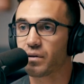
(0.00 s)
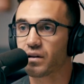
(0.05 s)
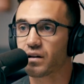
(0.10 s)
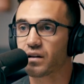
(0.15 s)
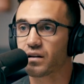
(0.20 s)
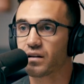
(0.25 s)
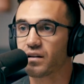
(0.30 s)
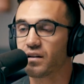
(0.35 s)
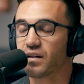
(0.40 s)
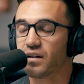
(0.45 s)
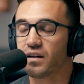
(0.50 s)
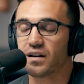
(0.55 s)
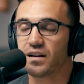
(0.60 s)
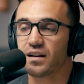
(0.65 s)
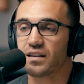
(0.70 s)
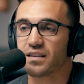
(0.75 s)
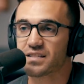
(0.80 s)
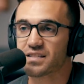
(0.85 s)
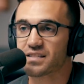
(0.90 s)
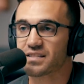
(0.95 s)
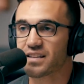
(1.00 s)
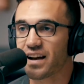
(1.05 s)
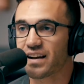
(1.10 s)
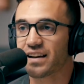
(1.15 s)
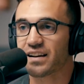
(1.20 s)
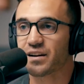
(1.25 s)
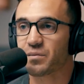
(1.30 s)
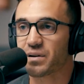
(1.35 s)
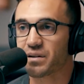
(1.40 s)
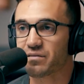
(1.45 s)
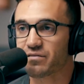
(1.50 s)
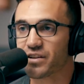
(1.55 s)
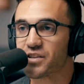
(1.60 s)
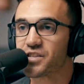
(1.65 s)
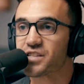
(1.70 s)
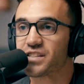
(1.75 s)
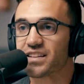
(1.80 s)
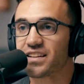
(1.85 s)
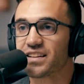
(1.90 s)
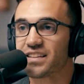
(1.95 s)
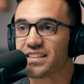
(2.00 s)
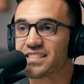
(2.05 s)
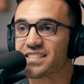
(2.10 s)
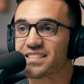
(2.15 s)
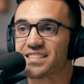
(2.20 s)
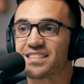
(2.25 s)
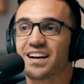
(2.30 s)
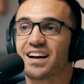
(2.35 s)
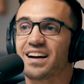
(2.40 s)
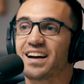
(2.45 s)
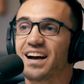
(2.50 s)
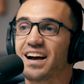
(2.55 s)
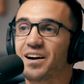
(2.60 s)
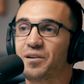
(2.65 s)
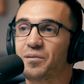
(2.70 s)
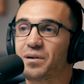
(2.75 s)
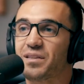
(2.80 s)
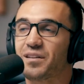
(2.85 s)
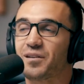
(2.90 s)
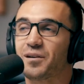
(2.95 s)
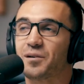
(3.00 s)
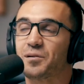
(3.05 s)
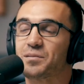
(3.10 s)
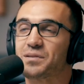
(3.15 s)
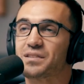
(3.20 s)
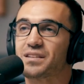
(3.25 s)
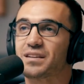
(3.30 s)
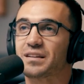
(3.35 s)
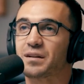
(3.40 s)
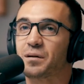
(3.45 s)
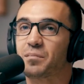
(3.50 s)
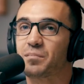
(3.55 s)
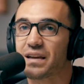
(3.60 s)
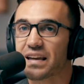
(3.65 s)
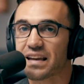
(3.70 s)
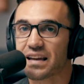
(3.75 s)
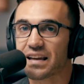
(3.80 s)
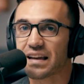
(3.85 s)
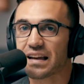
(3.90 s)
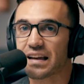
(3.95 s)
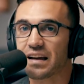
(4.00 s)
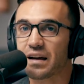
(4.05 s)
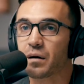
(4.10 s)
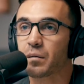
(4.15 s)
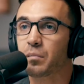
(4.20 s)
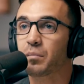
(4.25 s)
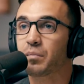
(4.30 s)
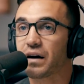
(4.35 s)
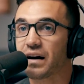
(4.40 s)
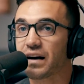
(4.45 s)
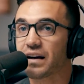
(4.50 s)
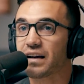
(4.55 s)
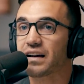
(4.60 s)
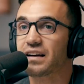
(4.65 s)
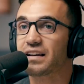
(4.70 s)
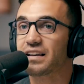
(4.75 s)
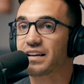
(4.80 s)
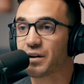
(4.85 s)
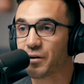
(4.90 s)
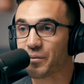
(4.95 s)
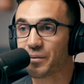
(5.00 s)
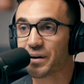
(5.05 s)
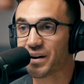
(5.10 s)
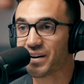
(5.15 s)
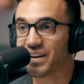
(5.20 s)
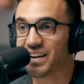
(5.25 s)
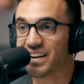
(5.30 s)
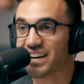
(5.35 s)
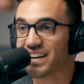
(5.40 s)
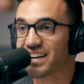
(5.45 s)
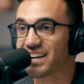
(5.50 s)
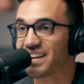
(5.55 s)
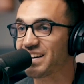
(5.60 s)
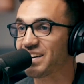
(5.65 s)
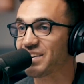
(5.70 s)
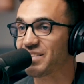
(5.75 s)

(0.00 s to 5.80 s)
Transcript: Like, this is not how we envisioned it. This yep. is not how we thought it was going to be, but here we are.